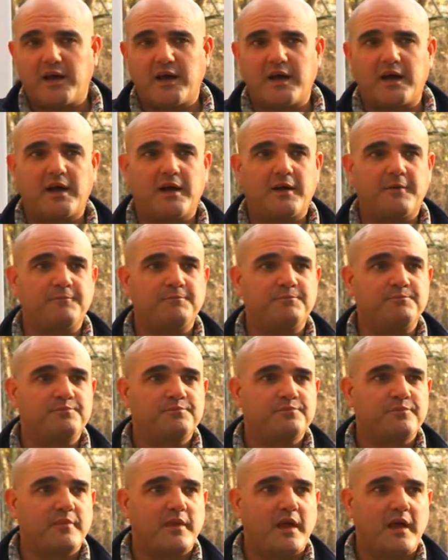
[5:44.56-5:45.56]
And
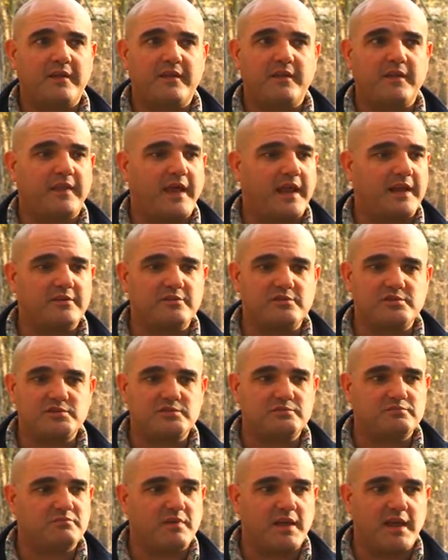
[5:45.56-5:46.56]
then
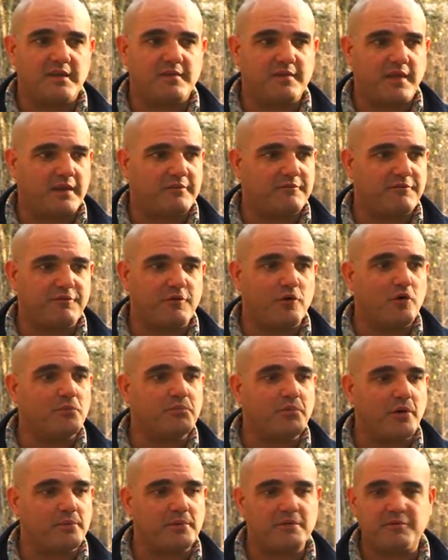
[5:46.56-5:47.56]
it then
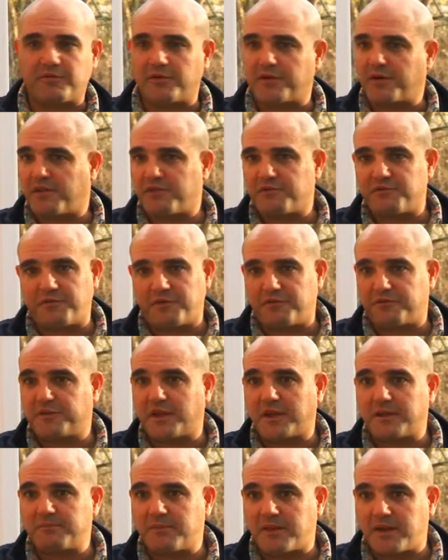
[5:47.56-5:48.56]
fought probably for another
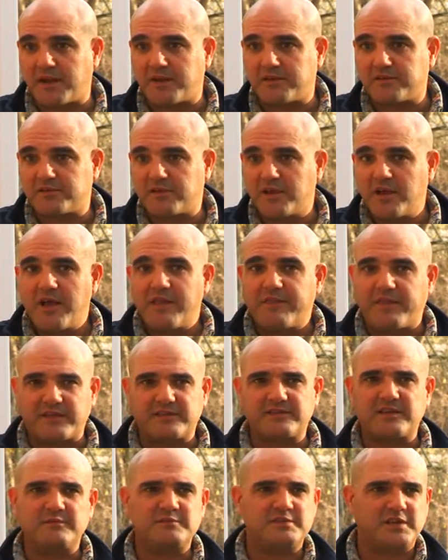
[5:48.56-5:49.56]
15 minutes. They
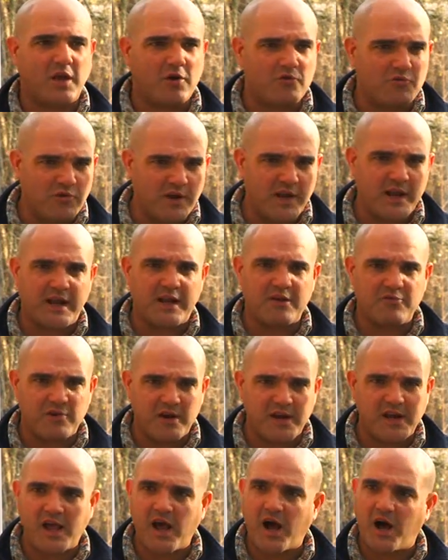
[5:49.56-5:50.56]
seem to go really,
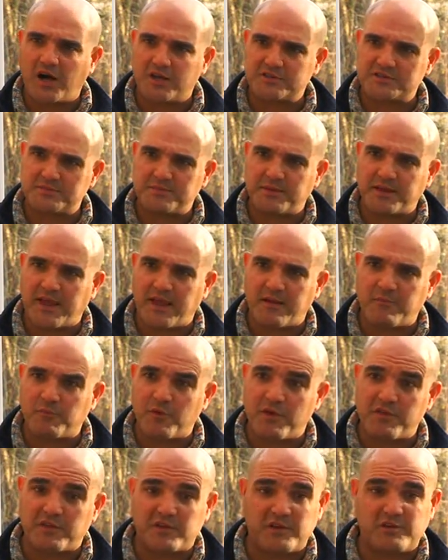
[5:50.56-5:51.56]
really hard to begin
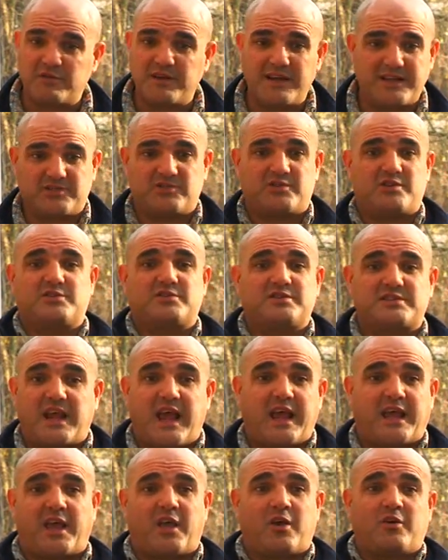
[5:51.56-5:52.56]
with, and you literally just
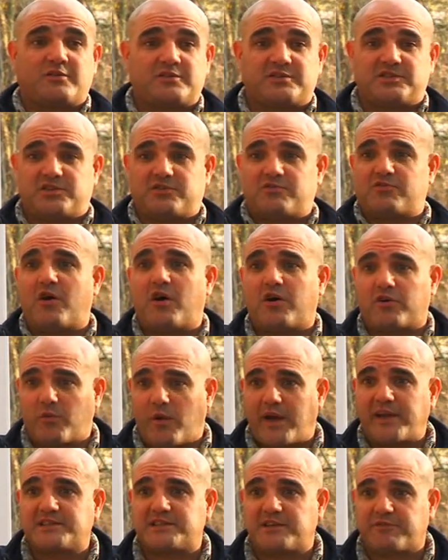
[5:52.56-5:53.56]
hanging on to your rod,
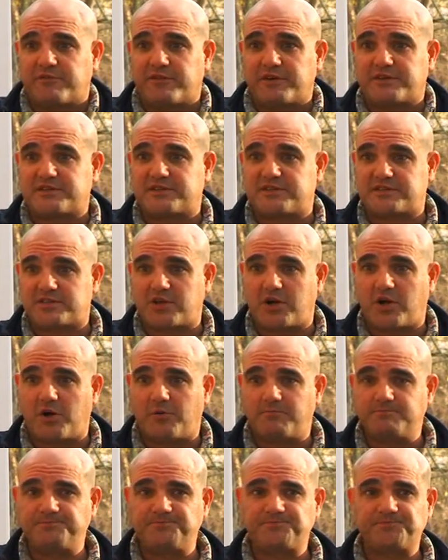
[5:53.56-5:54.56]
waiting for it to
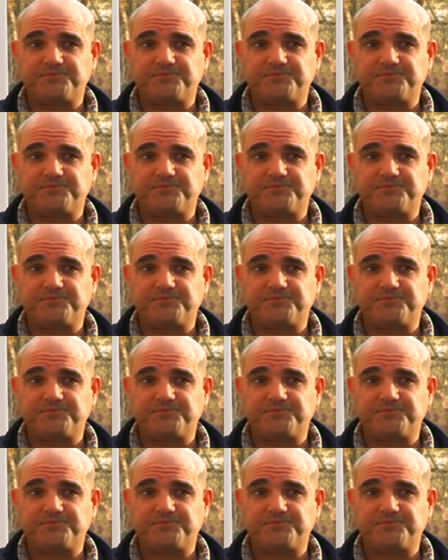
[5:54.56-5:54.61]
stop.